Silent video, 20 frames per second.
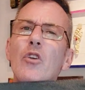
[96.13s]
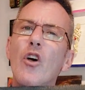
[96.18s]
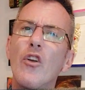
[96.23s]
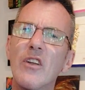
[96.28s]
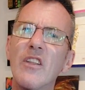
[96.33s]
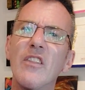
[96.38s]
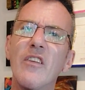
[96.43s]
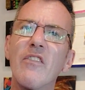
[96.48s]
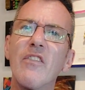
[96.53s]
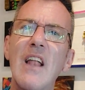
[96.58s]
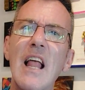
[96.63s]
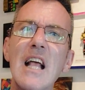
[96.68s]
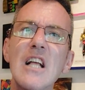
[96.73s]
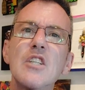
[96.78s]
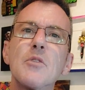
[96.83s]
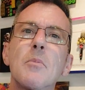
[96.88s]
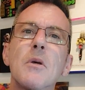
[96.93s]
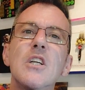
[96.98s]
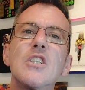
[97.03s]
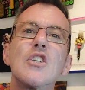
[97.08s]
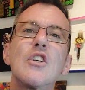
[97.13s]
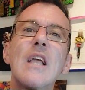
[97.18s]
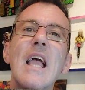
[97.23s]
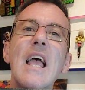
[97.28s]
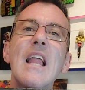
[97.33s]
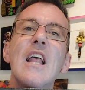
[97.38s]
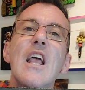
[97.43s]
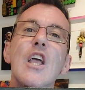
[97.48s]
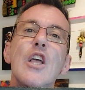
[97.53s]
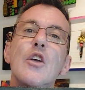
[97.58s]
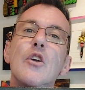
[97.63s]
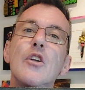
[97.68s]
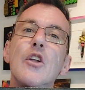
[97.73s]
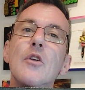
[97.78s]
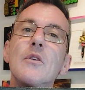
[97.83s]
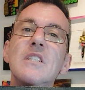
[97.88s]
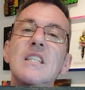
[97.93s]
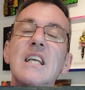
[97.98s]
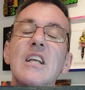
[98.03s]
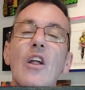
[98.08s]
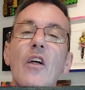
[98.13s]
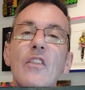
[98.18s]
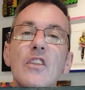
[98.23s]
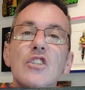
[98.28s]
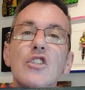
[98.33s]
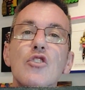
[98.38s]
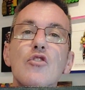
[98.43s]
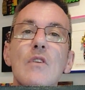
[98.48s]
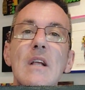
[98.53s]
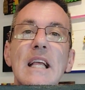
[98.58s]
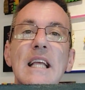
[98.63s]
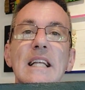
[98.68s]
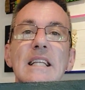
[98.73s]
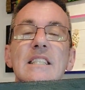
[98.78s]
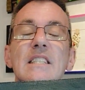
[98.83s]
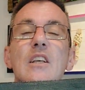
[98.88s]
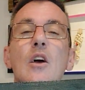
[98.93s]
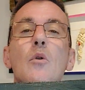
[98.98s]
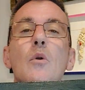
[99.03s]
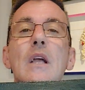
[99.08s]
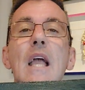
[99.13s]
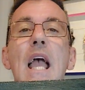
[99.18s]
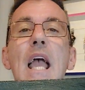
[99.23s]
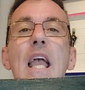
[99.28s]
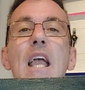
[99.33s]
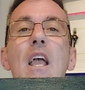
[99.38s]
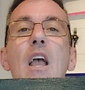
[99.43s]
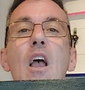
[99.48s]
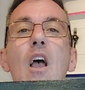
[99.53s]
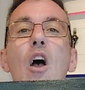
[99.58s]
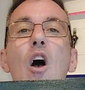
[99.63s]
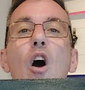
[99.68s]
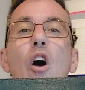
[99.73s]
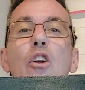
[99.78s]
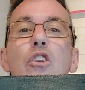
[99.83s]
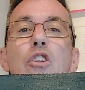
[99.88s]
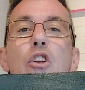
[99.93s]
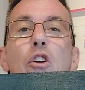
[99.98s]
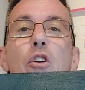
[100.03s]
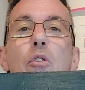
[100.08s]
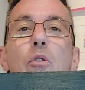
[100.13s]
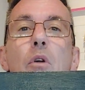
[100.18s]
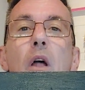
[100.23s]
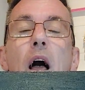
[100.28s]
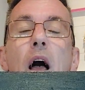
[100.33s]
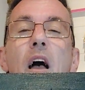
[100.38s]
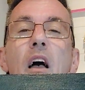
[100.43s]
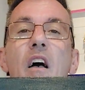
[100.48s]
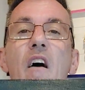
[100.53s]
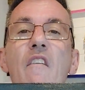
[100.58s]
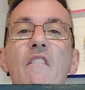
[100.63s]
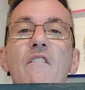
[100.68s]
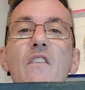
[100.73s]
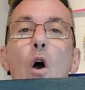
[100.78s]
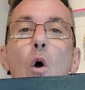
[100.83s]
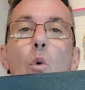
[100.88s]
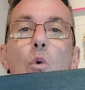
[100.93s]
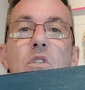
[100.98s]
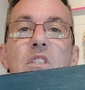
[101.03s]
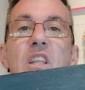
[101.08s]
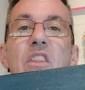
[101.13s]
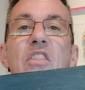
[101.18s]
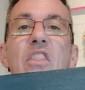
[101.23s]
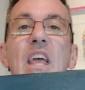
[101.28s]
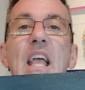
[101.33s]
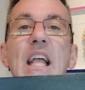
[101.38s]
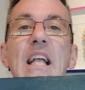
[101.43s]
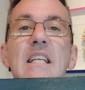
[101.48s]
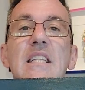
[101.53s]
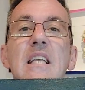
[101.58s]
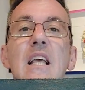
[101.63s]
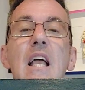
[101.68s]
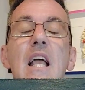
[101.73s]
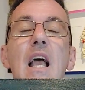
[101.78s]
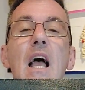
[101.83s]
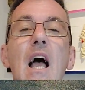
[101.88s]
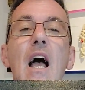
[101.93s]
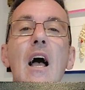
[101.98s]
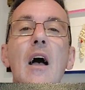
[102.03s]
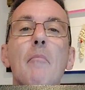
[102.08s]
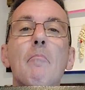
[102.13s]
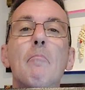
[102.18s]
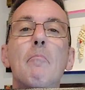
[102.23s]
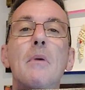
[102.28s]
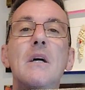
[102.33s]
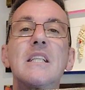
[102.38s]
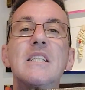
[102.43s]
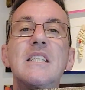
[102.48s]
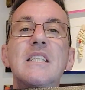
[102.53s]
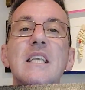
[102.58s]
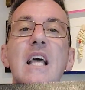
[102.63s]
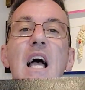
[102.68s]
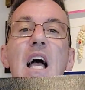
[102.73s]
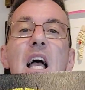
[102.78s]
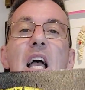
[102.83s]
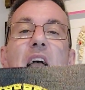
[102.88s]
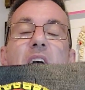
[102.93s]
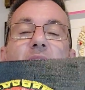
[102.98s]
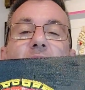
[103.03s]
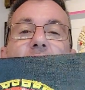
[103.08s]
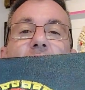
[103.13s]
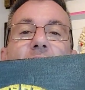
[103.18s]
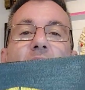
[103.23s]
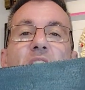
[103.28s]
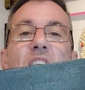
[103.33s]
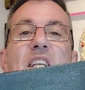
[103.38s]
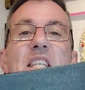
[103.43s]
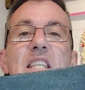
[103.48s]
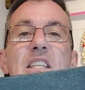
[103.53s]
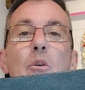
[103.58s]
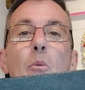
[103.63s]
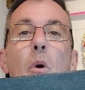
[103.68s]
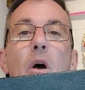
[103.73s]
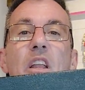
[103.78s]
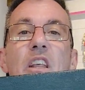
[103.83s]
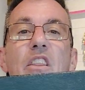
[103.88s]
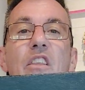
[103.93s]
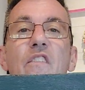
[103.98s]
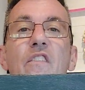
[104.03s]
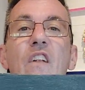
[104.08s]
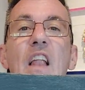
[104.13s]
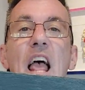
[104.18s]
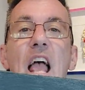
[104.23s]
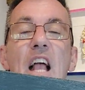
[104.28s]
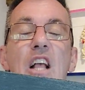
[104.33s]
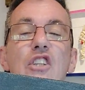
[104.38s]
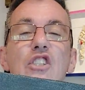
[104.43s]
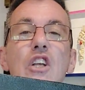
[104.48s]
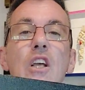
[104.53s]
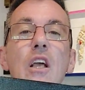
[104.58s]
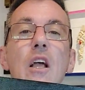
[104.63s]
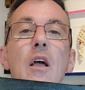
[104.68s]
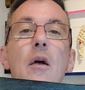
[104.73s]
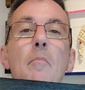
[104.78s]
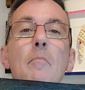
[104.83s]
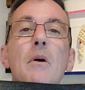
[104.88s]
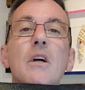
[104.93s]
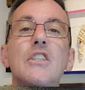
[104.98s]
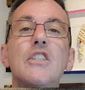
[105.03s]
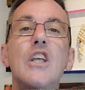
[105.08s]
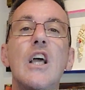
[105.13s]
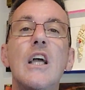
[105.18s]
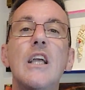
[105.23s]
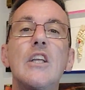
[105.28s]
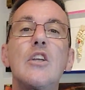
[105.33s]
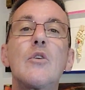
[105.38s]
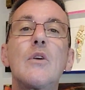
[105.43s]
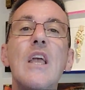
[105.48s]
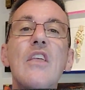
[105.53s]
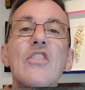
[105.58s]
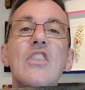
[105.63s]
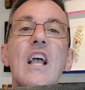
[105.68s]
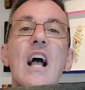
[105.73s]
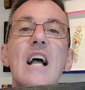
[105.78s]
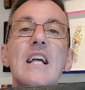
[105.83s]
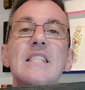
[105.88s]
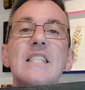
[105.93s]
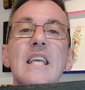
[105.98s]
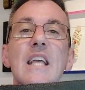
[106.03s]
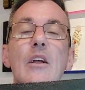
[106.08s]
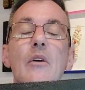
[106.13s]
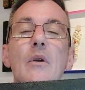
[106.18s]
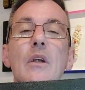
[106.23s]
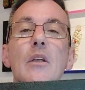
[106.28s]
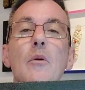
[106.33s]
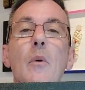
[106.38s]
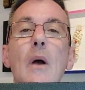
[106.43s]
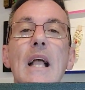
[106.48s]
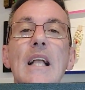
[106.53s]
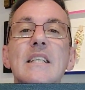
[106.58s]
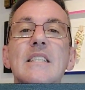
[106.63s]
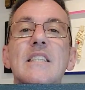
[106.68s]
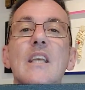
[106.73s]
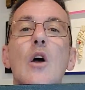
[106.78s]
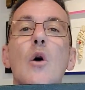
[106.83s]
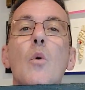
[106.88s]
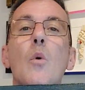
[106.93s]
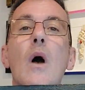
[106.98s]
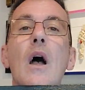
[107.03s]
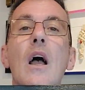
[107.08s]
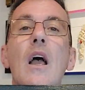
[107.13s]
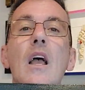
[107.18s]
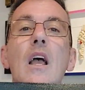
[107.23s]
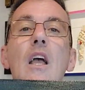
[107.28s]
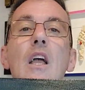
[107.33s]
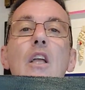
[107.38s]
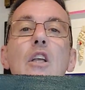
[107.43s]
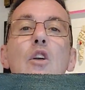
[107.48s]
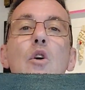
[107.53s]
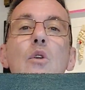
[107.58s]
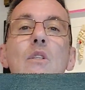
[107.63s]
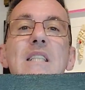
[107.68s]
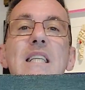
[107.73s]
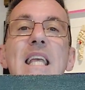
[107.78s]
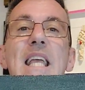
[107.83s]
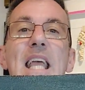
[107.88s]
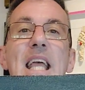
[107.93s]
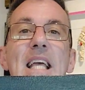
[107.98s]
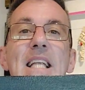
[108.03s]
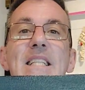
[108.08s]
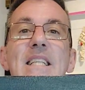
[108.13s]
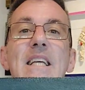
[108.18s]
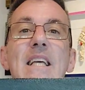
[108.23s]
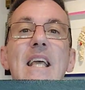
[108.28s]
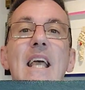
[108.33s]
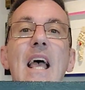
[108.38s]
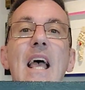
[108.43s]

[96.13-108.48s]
not in the flesh, because you can only see it on the screens, okay, on your phones and things. But yeah, this is the one in the flesh. But you get the idea anyway. So you'll see it